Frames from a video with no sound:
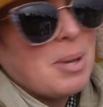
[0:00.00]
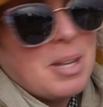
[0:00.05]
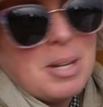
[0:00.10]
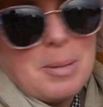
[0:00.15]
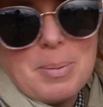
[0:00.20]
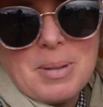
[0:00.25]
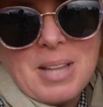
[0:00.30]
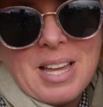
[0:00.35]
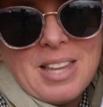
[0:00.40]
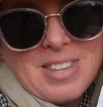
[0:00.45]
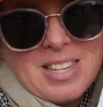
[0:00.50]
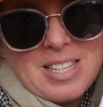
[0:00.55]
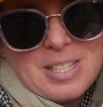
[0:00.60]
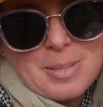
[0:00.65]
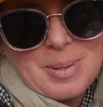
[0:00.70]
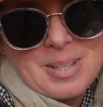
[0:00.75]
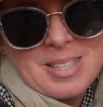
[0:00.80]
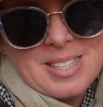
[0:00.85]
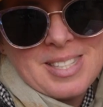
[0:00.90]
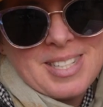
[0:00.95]
going to plant these
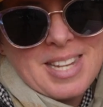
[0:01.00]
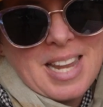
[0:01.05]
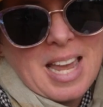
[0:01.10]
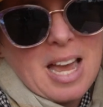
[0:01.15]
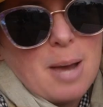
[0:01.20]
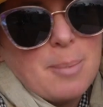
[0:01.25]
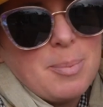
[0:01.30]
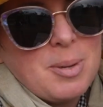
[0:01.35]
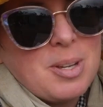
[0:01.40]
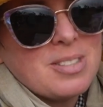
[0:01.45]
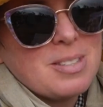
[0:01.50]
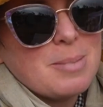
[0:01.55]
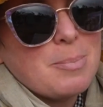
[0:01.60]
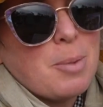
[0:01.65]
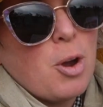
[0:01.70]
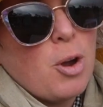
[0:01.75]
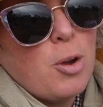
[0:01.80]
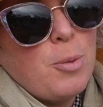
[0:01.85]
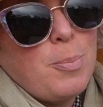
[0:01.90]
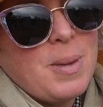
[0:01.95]
ones now because I'm
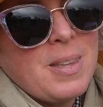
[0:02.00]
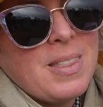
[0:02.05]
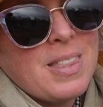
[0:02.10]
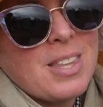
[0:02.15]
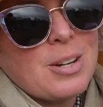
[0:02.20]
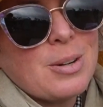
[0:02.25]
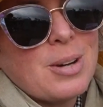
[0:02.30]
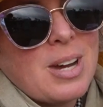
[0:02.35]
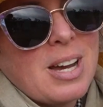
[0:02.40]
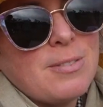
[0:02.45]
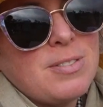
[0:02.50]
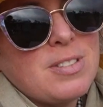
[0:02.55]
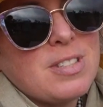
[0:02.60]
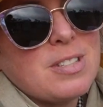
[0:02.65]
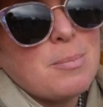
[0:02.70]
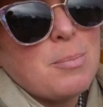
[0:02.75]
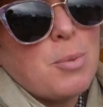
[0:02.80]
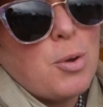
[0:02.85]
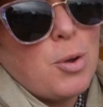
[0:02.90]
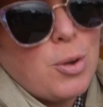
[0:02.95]
hoping that I'll have
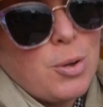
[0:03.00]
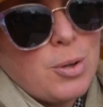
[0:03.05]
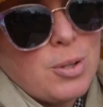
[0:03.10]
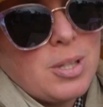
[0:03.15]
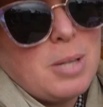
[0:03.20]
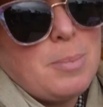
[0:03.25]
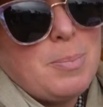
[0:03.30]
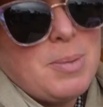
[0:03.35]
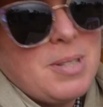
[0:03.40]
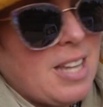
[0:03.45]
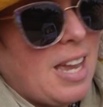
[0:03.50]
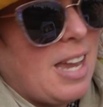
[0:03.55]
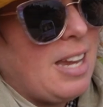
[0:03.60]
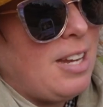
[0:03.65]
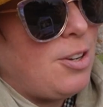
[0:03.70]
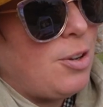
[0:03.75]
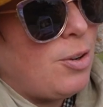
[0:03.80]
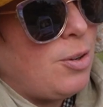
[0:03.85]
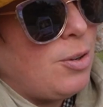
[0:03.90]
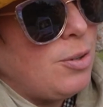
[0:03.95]
some early
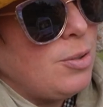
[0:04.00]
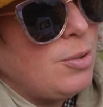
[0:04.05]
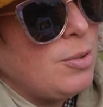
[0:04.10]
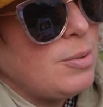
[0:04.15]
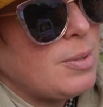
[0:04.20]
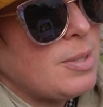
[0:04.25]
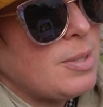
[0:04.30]
potatoes.